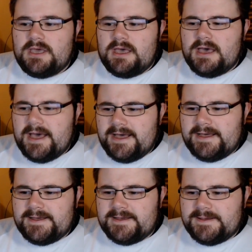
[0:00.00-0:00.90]

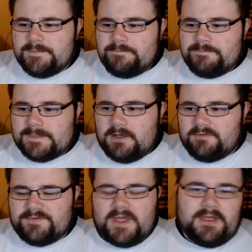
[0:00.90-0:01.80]
um,
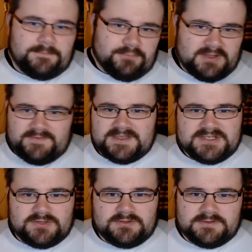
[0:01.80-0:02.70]
of a previous
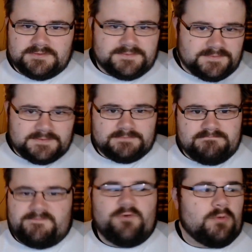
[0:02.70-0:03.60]
sort of
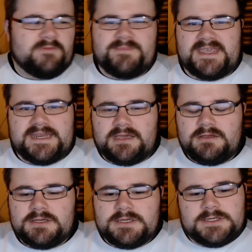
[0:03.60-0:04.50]
form of media
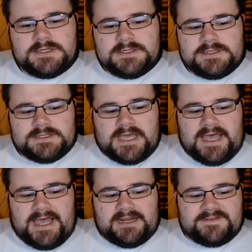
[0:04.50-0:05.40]

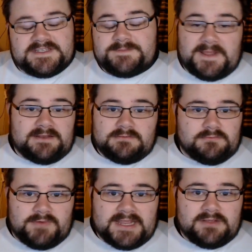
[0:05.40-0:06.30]
and it's been
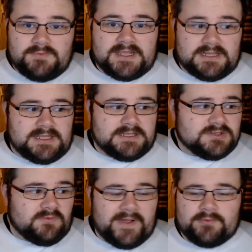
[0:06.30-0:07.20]
really, really
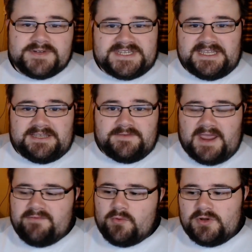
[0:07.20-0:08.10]
sort of well received.
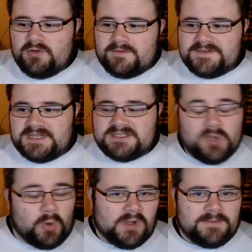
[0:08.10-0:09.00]
Everyone who I've seen
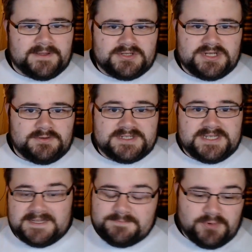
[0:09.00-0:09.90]
talking about the show has
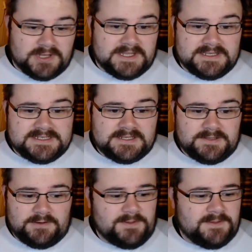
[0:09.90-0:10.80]
said it's brilliant.
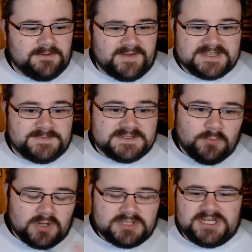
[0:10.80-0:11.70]
You know, people have asked me to
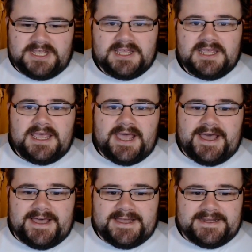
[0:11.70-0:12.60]
watch it,
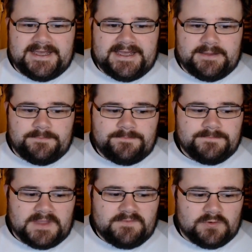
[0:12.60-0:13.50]
and um,
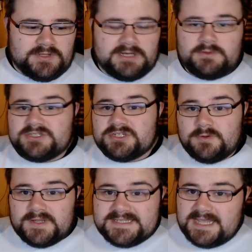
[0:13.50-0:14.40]
I thought, you know what, screw
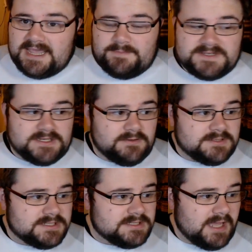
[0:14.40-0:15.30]
it. It's eight
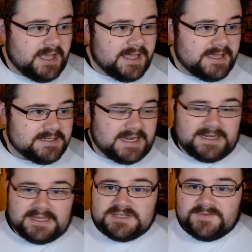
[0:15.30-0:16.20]
episodes, and I
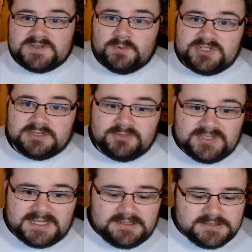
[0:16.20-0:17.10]
need something to watch on a
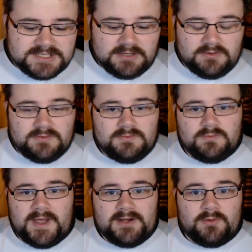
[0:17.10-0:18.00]
Monday, so
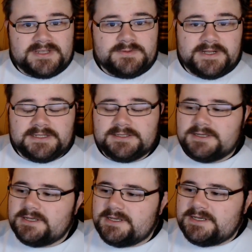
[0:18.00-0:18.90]
why not Westworld?
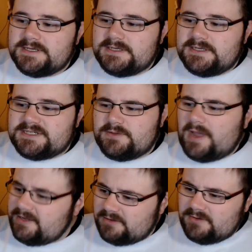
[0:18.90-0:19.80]
So
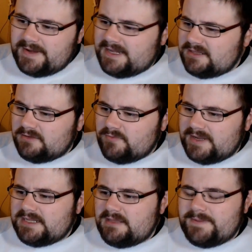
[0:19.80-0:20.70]
I don't know anything
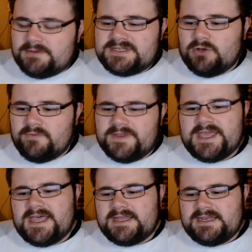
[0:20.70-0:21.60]
really about it other
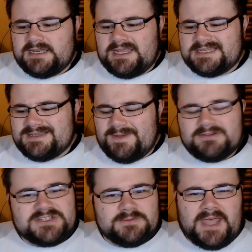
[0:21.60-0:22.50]
than it's about
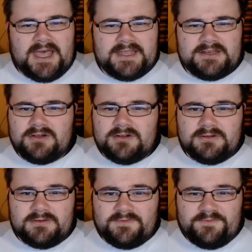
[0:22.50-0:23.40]
some kind
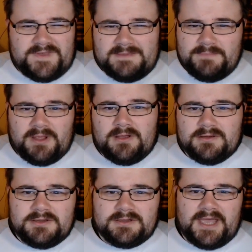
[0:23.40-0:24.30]
of theme
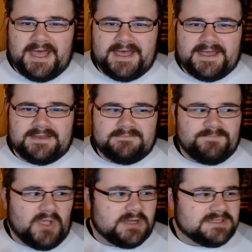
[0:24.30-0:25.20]
park and
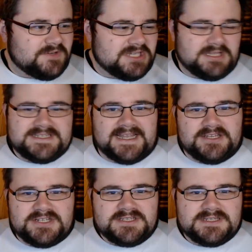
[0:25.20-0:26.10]
artificial
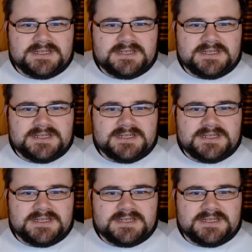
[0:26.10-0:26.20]
intelligence.